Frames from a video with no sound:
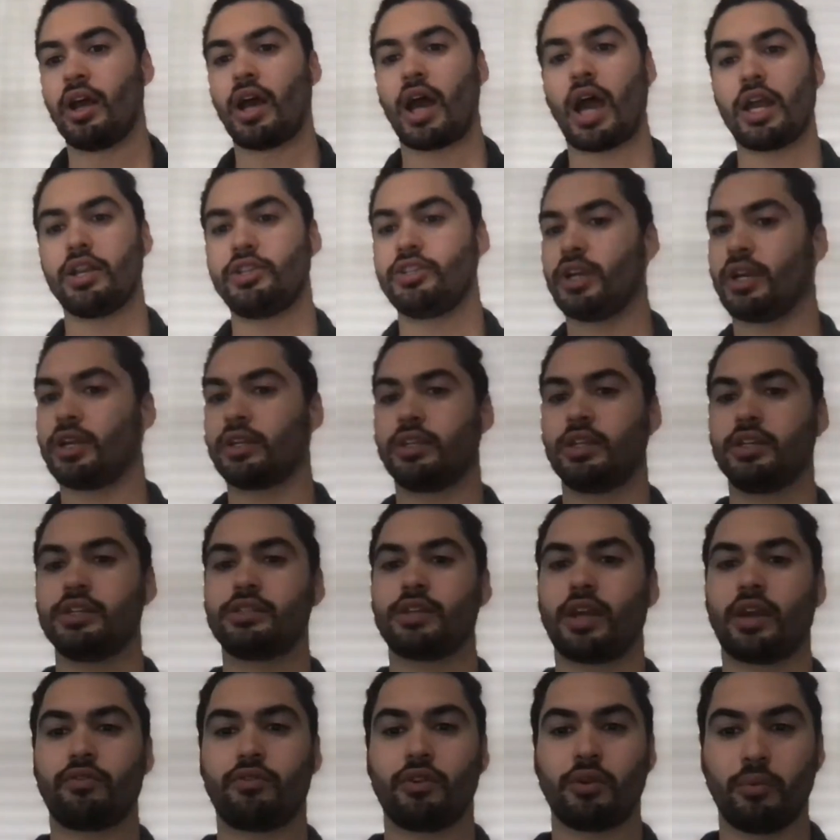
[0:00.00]
I check these
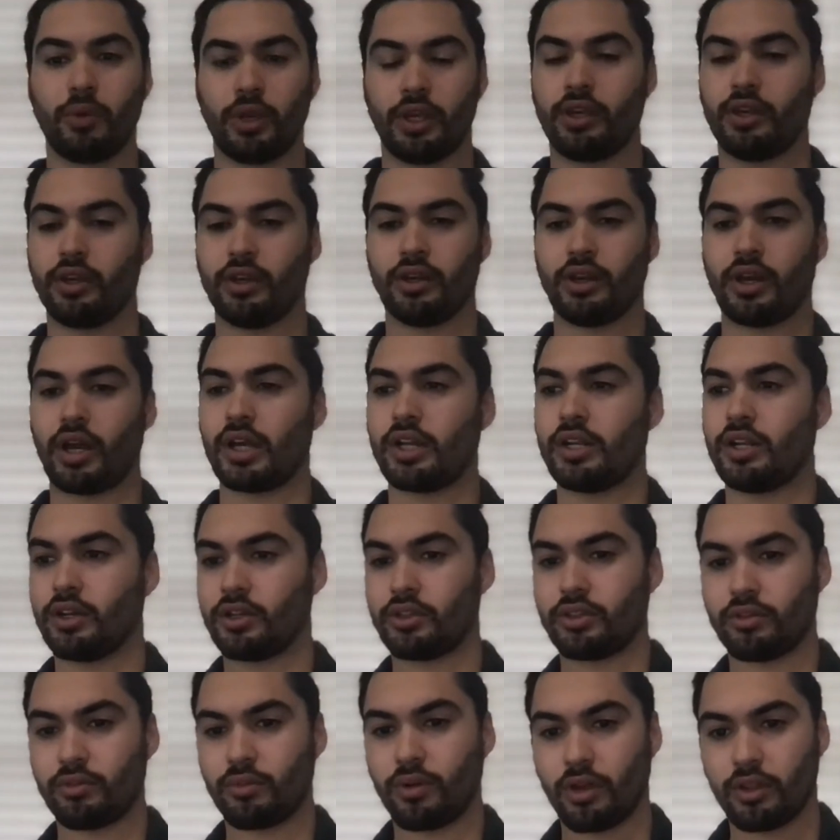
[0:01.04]
every week. I
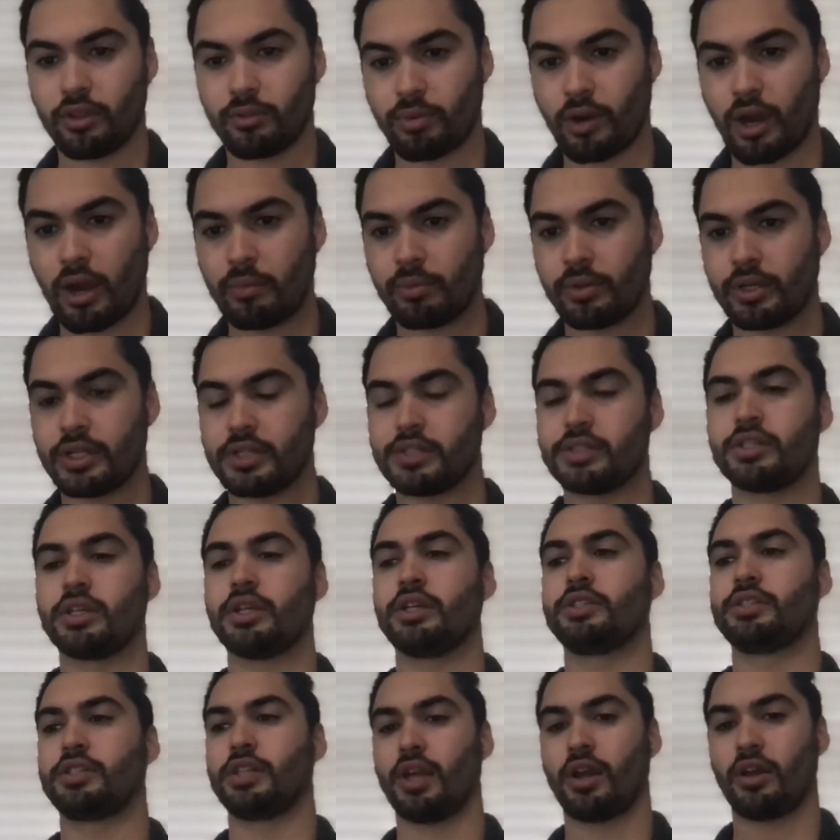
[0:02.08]
look through all the properties,
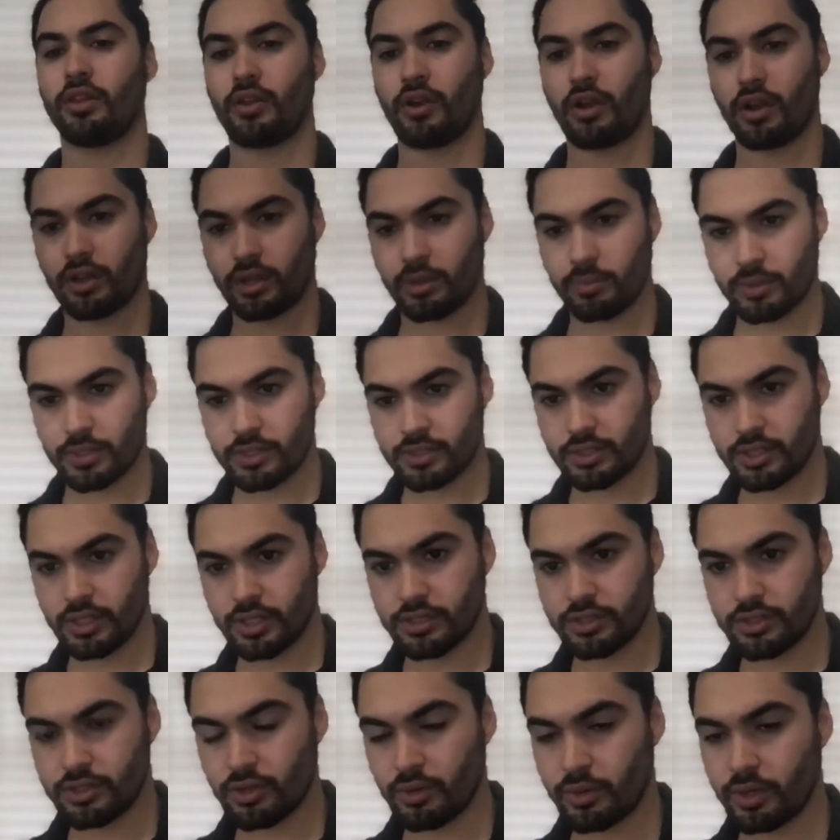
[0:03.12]
see how the occupancy
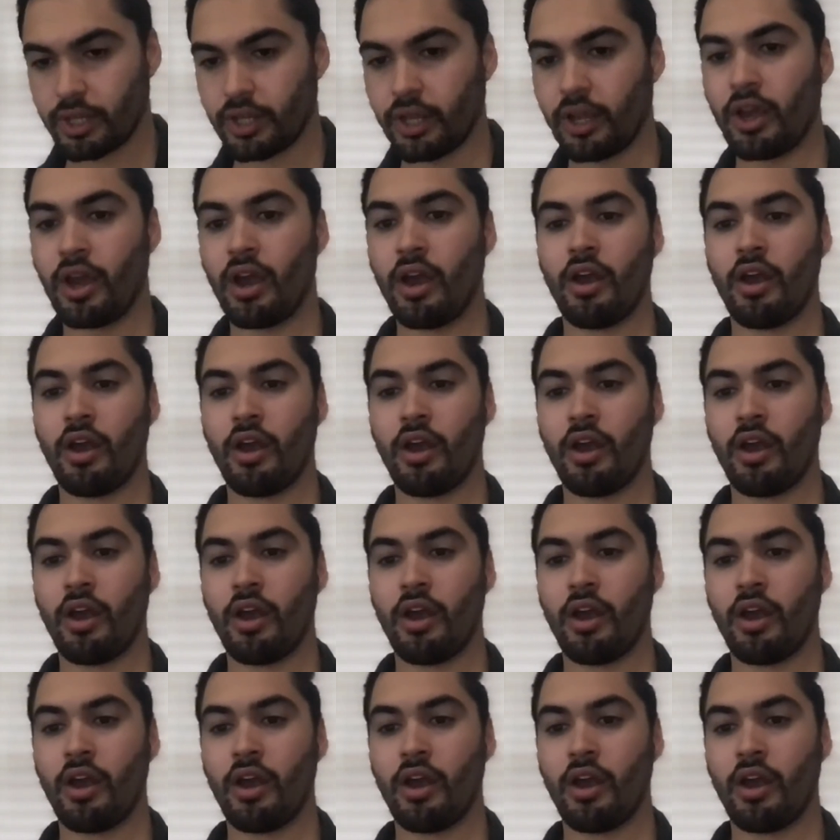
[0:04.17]
is doing.